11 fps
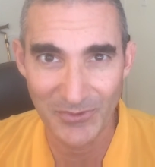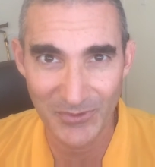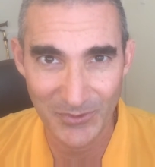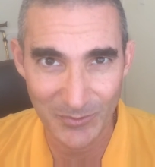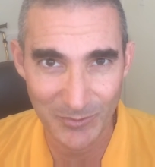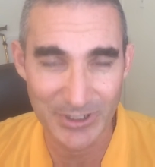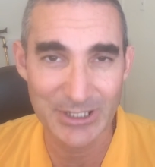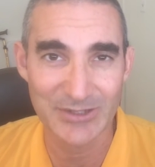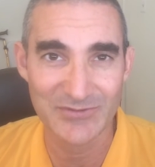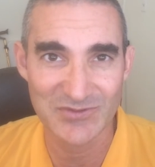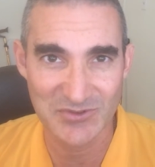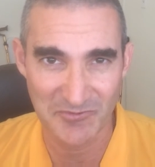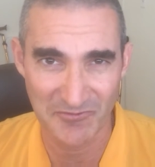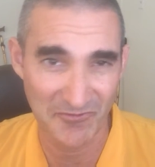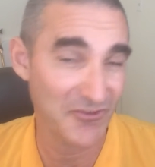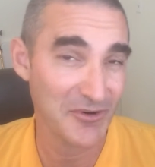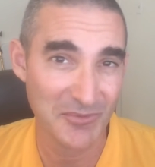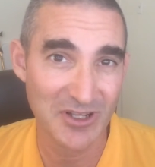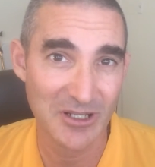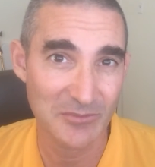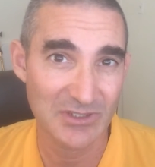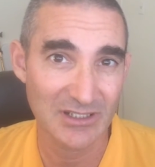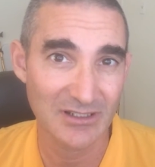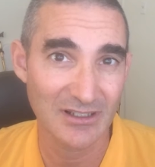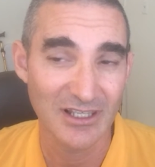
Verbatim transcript: the waves from coming.